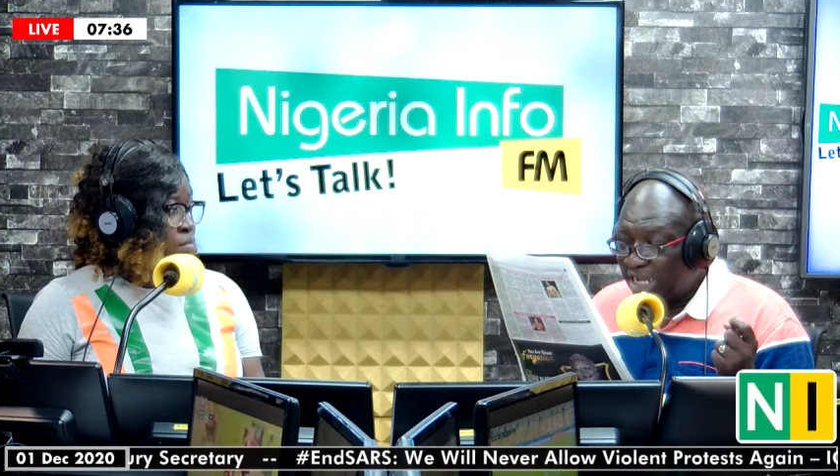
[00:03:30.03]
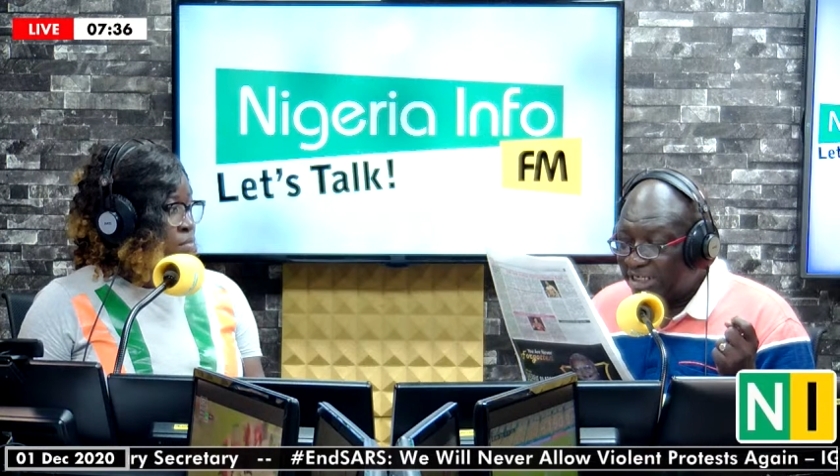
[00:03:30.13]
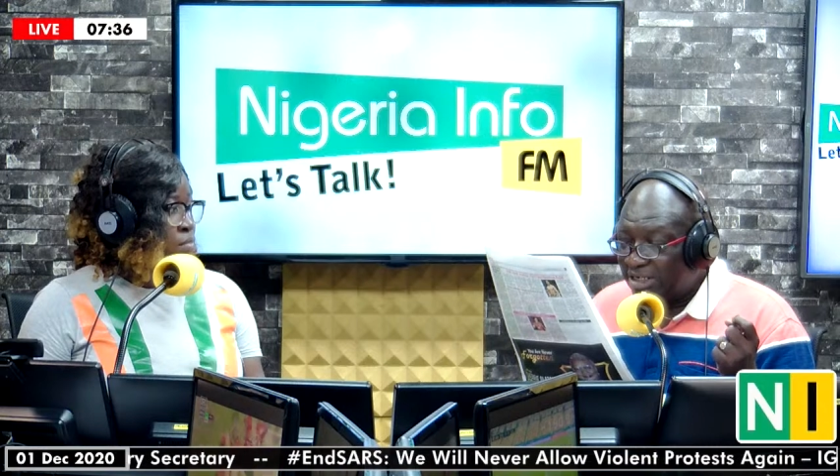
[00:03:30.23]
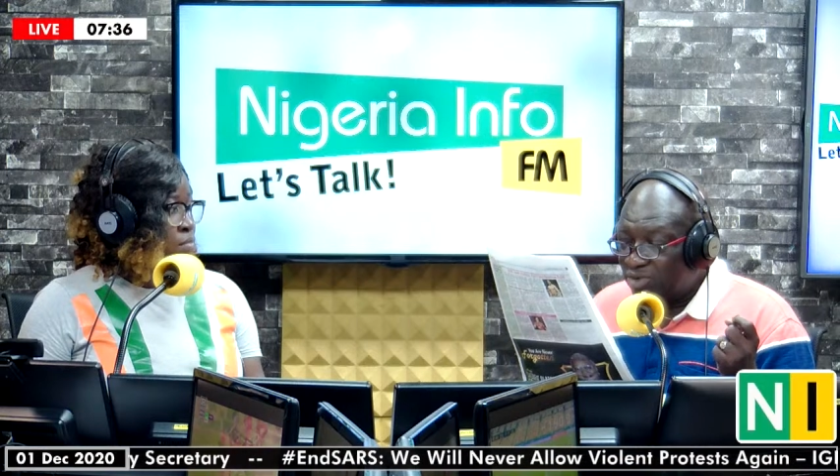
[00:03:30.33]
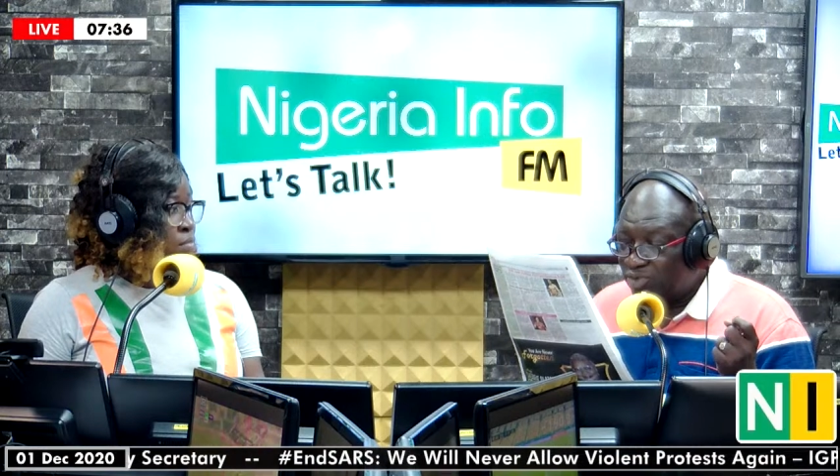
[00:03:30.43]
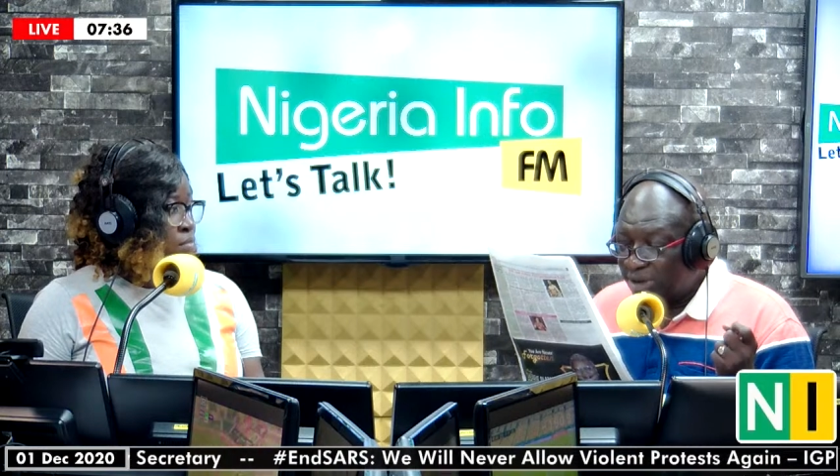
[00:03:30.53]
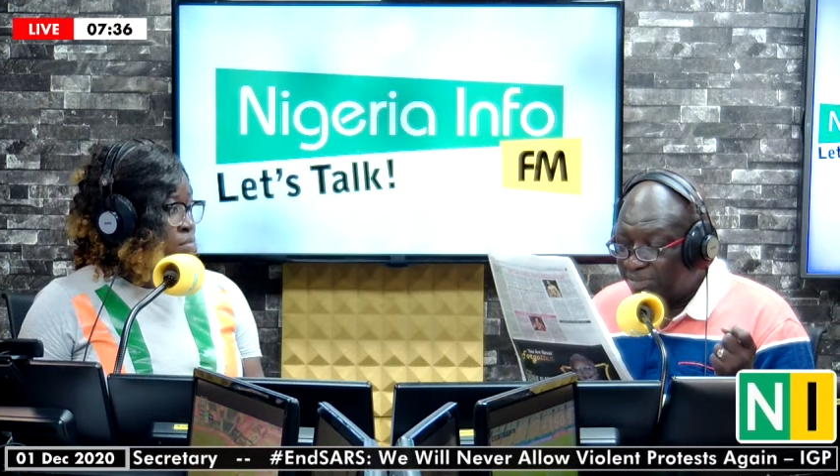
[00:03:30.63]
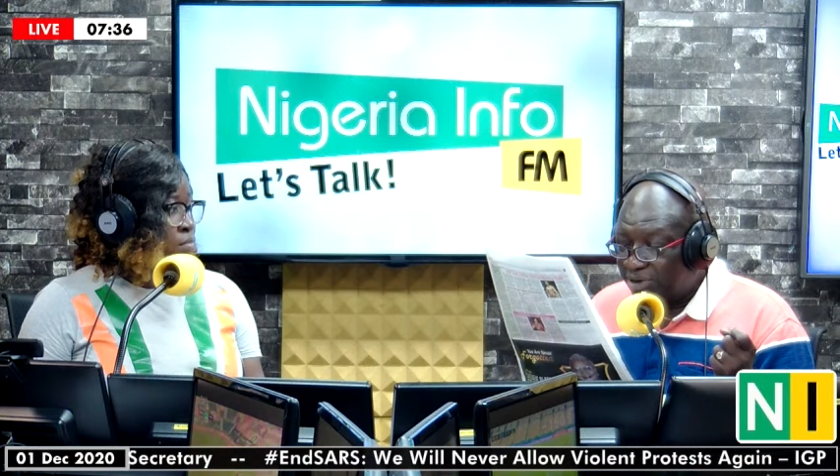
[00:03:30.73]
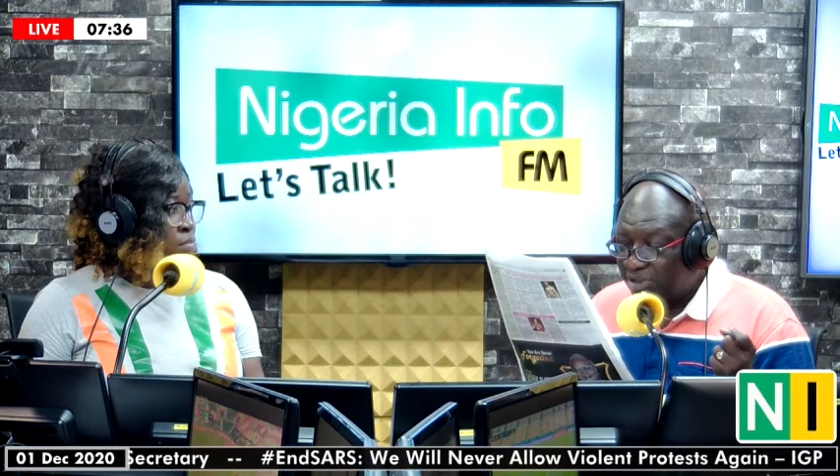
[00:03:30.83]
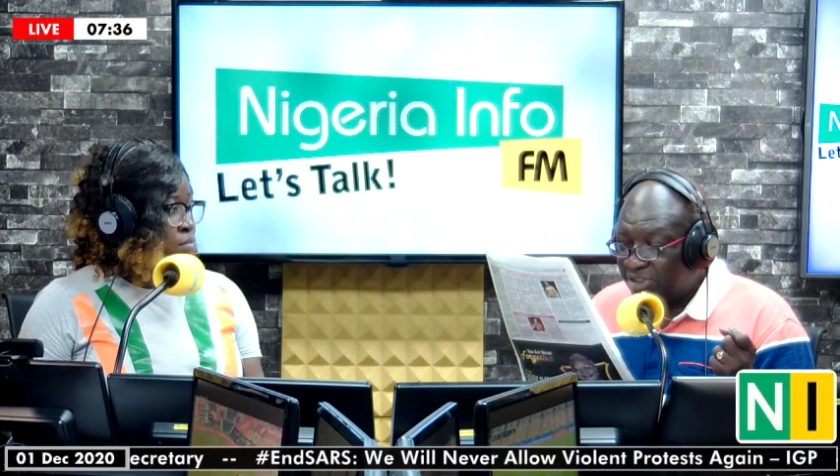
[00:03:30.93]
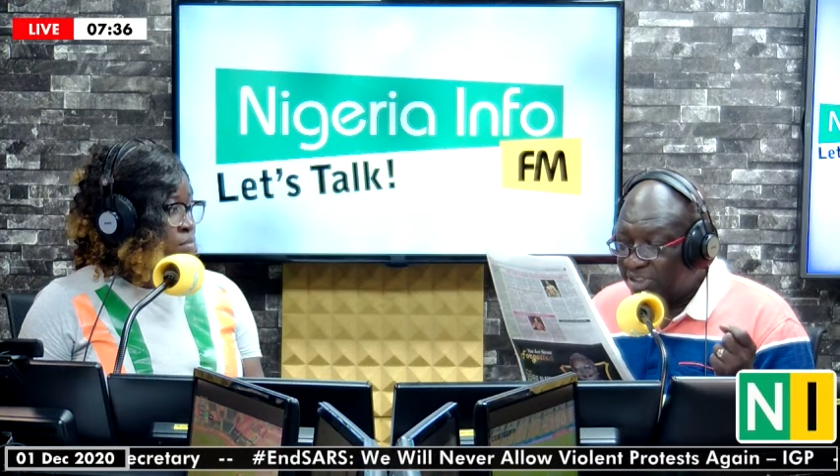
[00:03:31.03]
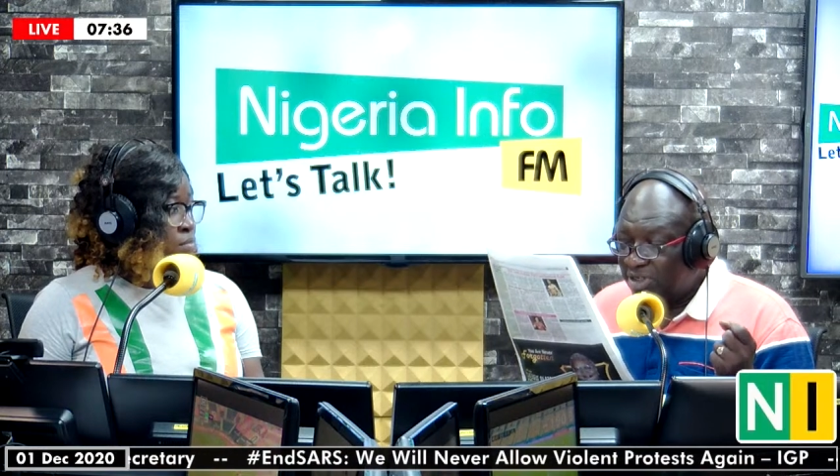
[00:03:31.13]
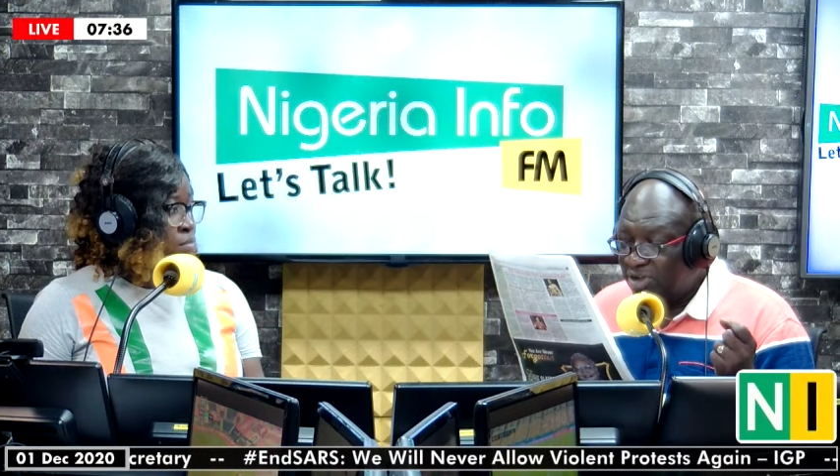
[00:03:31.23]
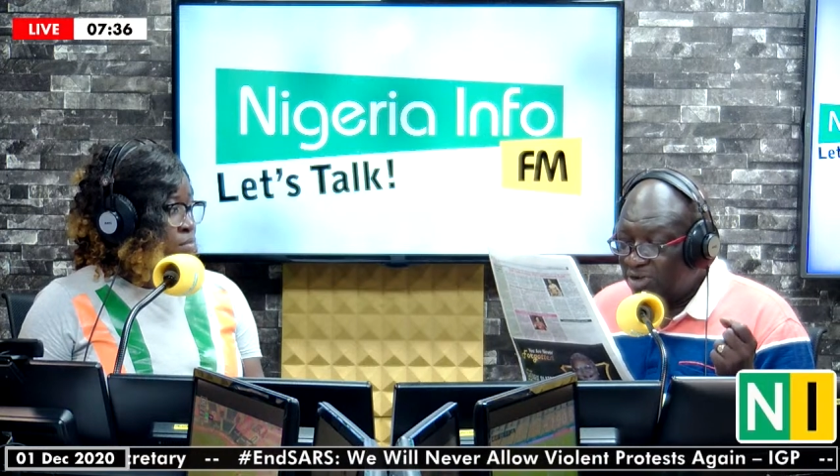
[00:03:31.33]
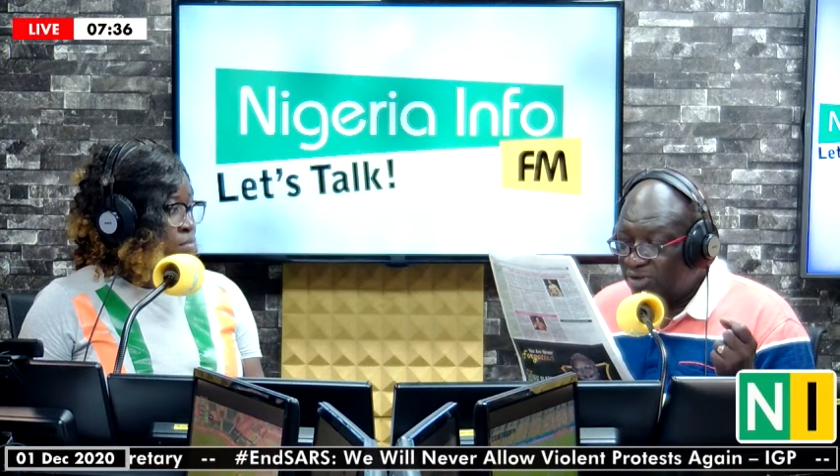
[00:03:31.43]
adequate weapons
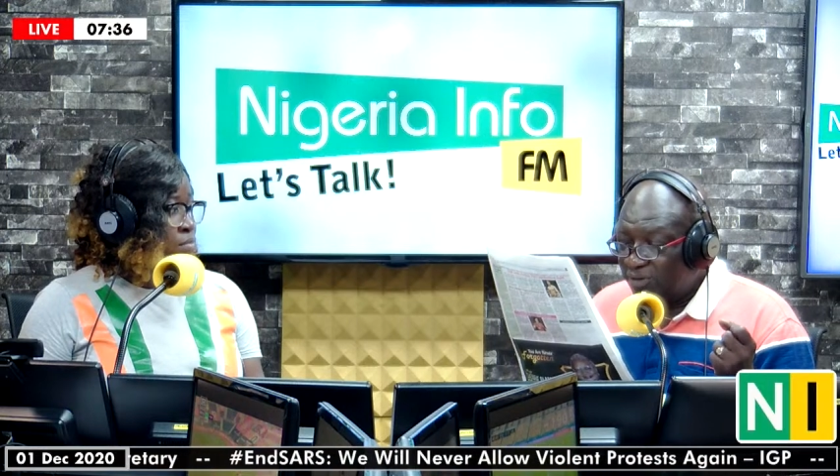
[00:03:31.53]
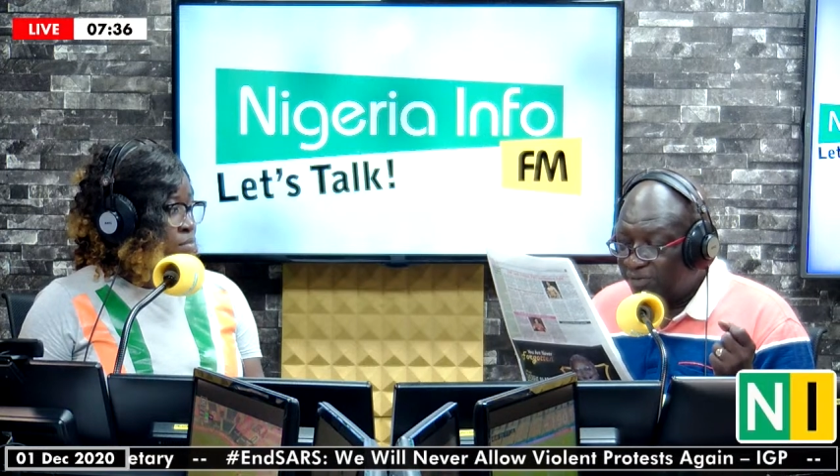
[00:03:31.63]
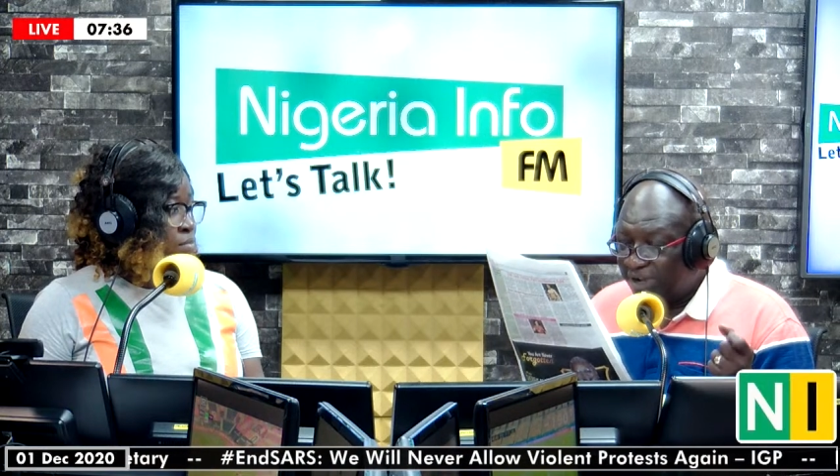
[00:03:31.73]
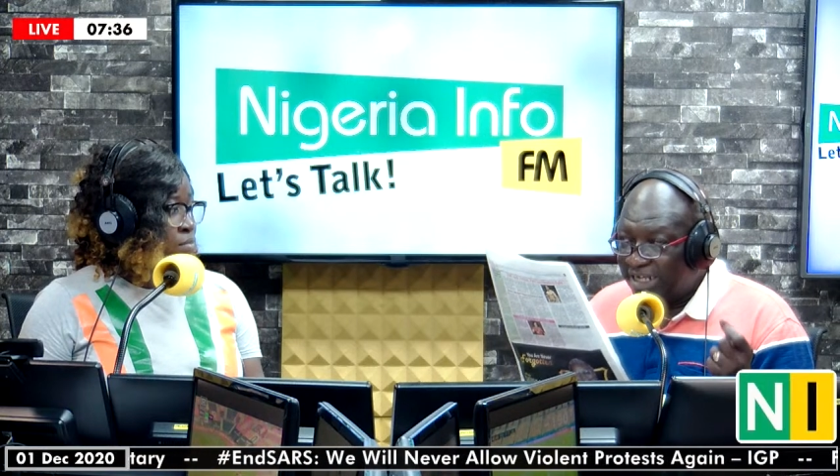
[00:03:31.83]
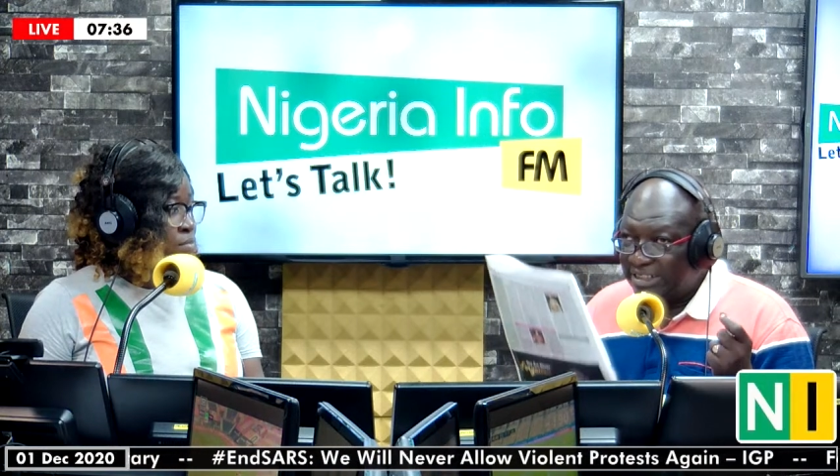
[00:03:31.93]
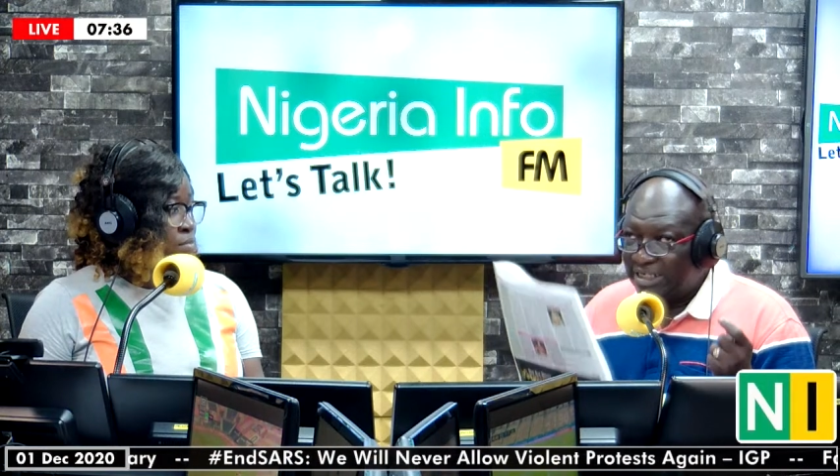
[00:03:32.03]
to fight